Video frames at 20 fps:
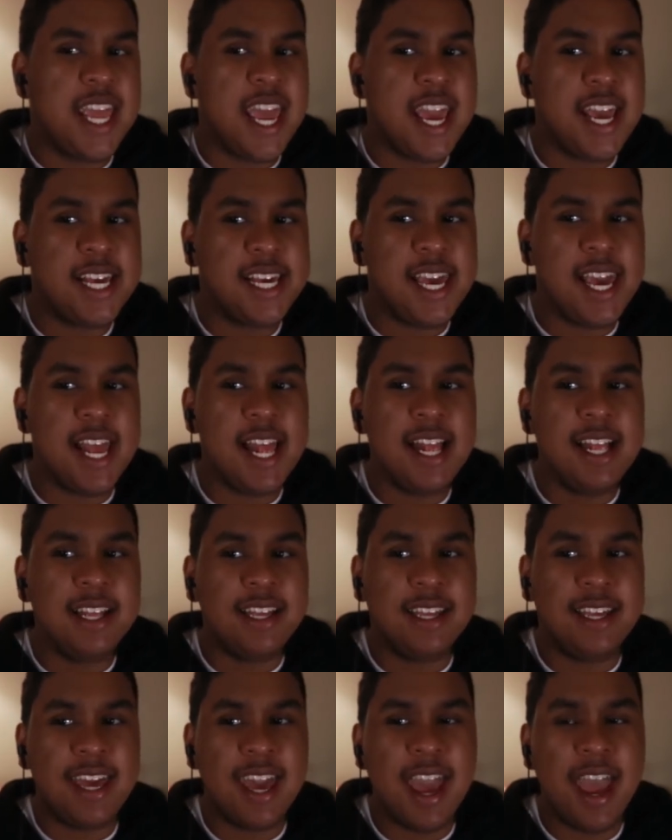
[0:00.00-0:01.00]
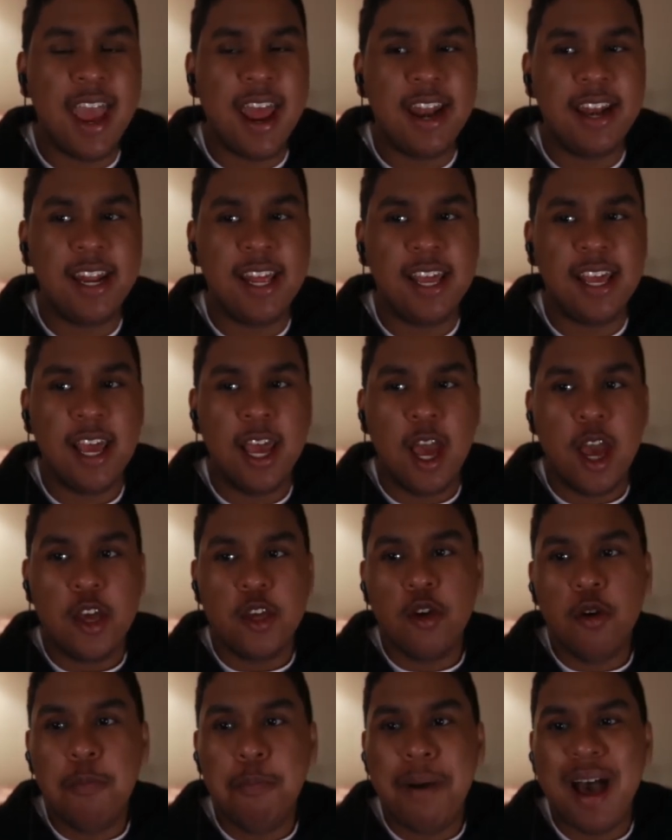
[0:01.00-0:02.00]
They killed Kenny.
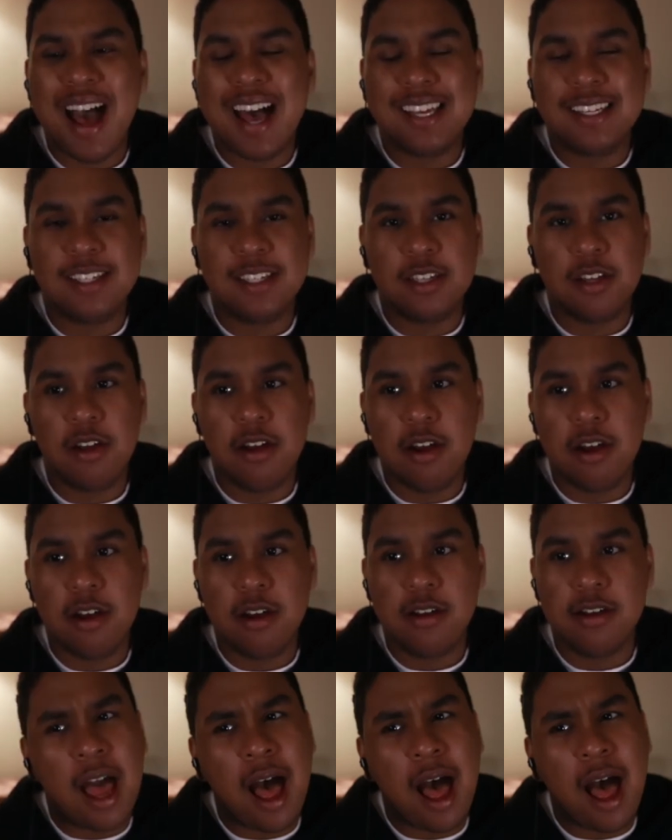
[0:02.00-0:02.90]
You bastard.